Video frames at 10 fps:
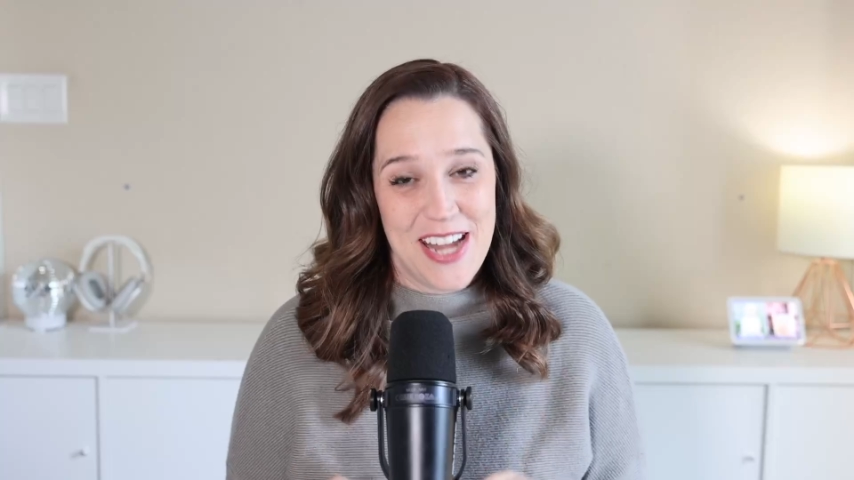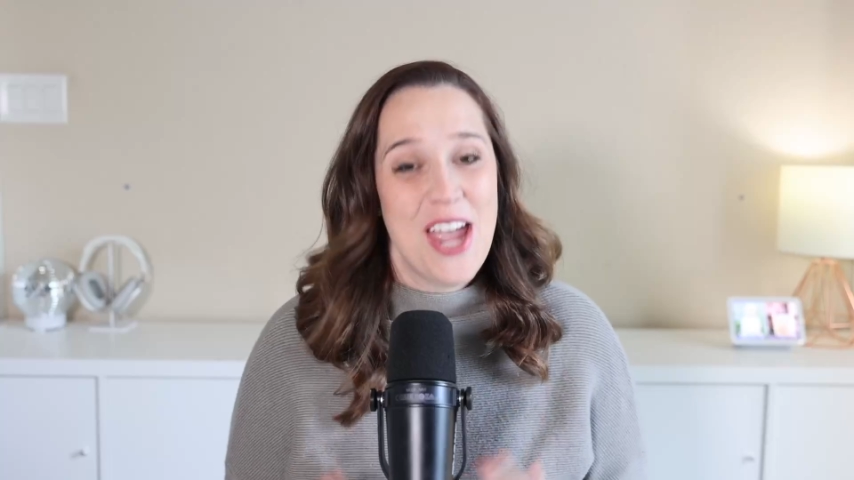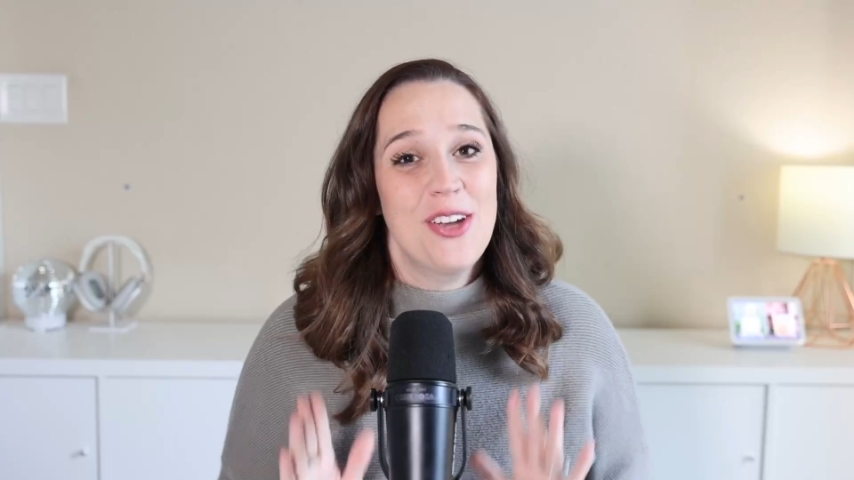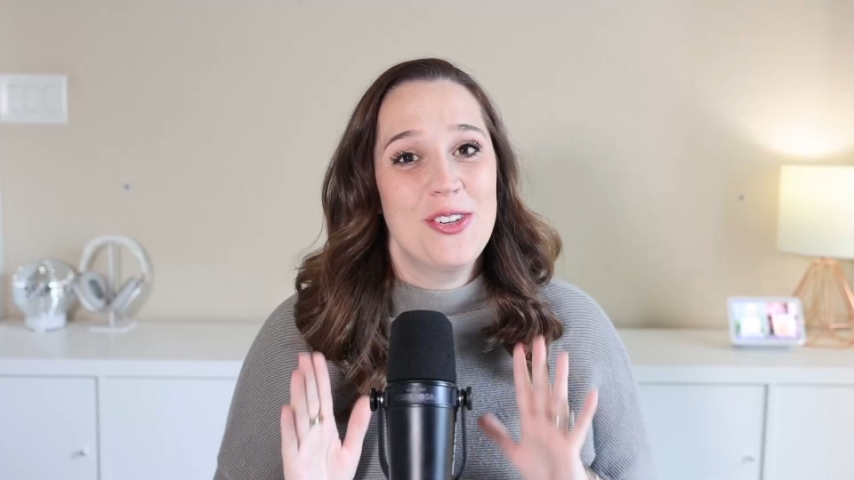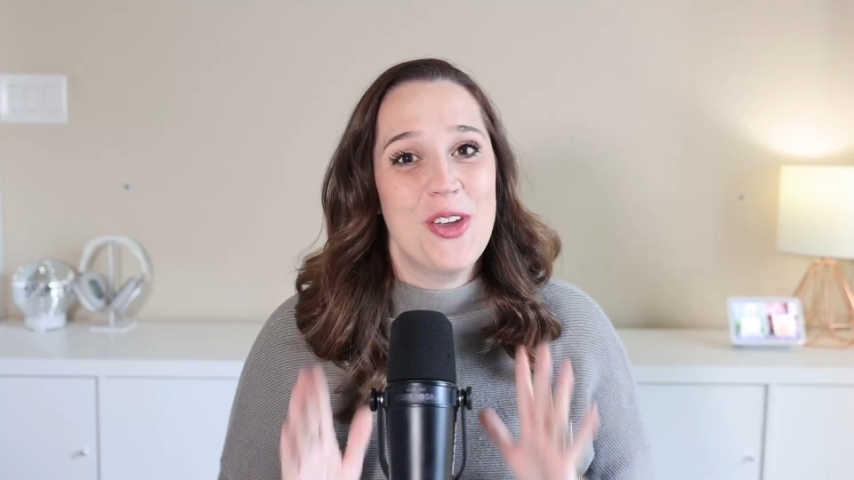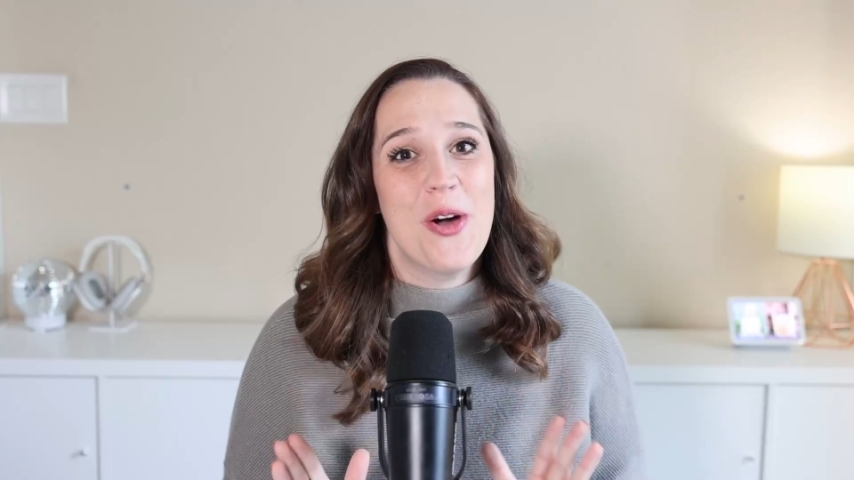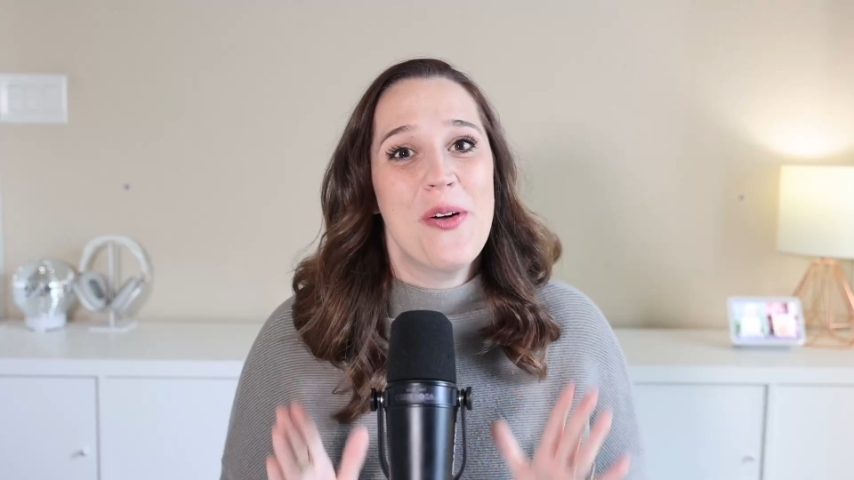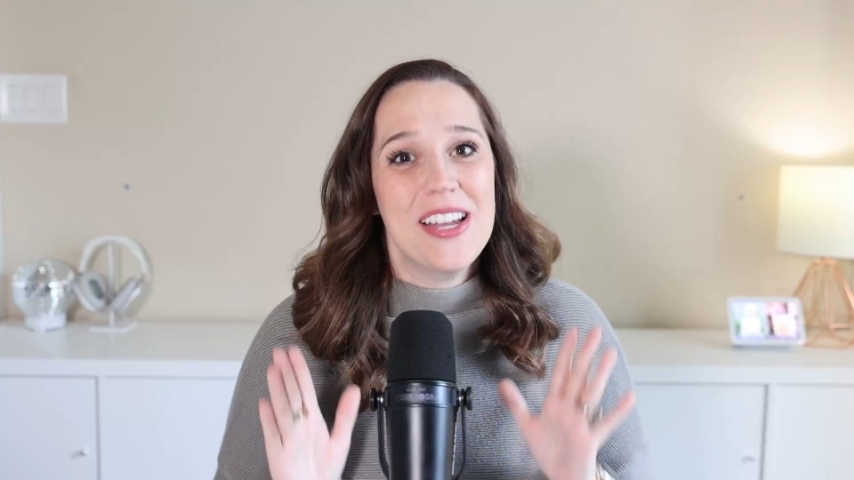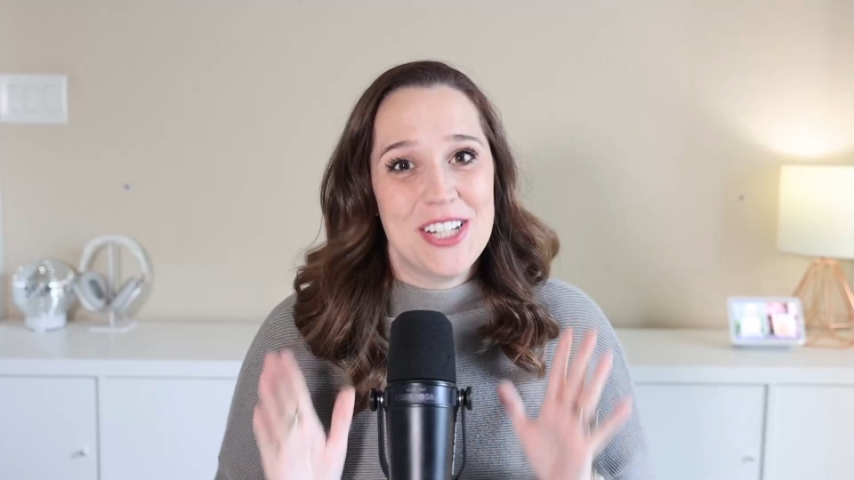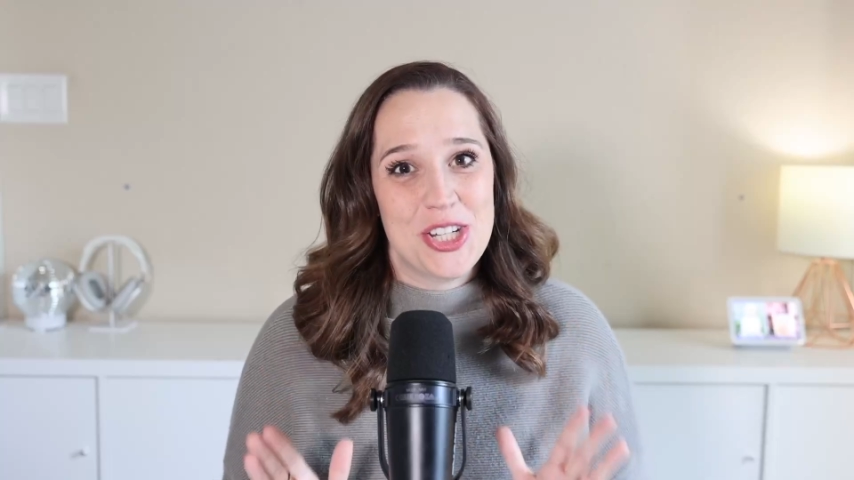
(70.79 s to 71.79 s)
No
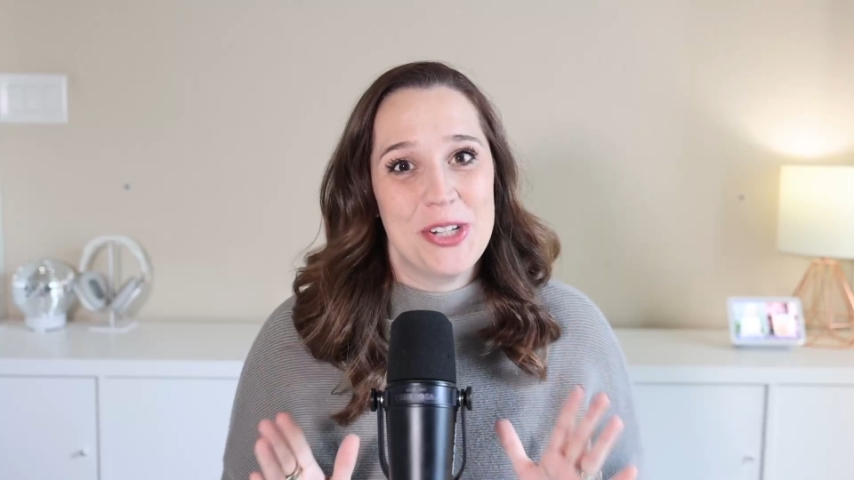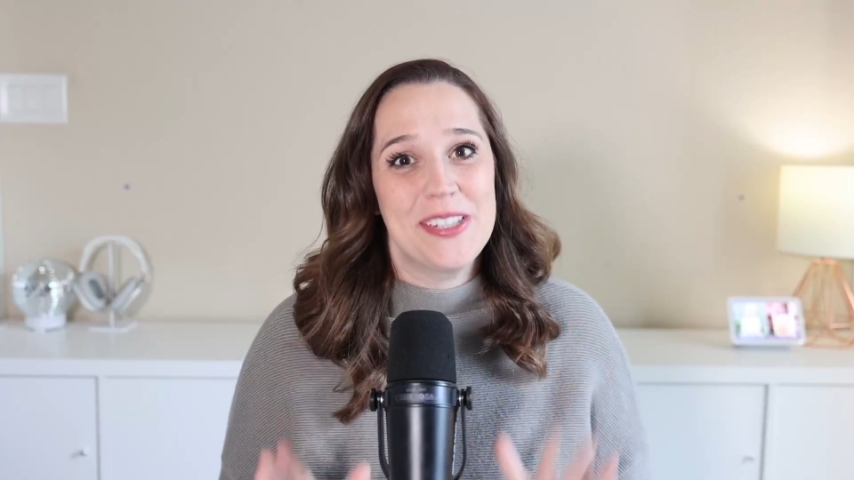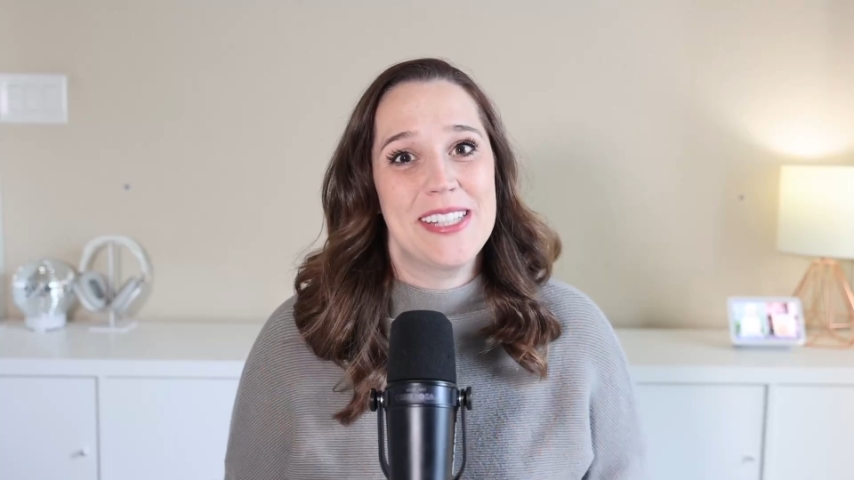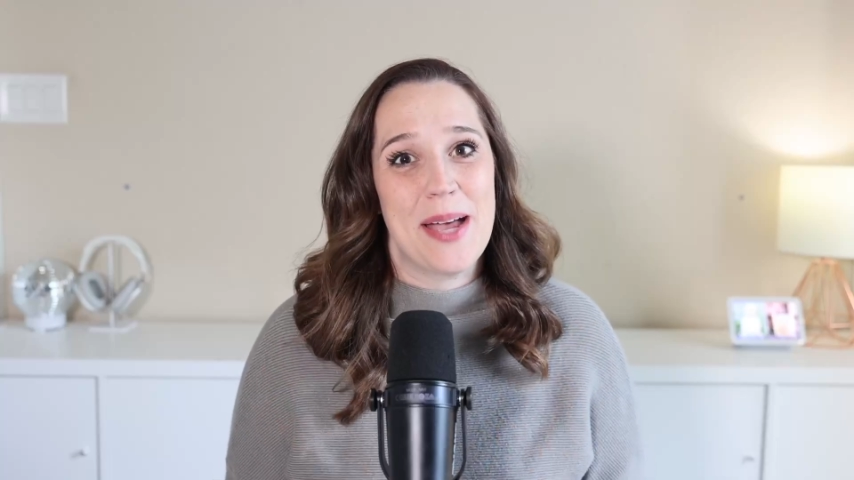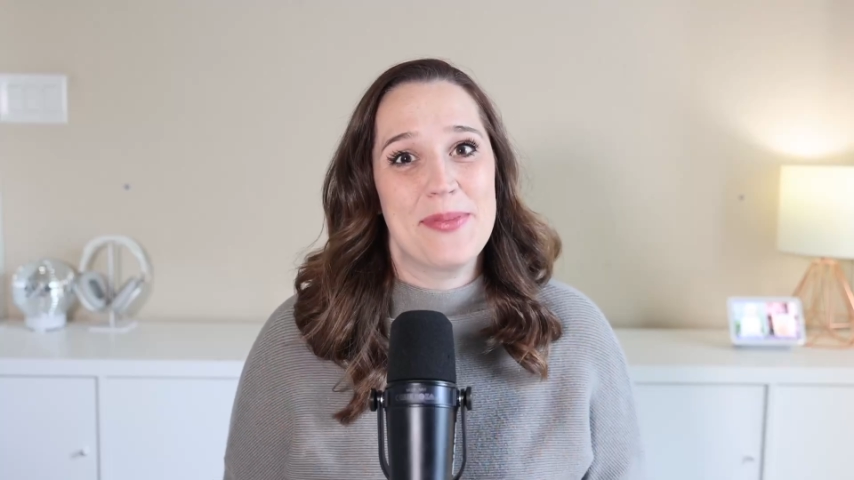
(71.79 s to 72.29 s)
additional steps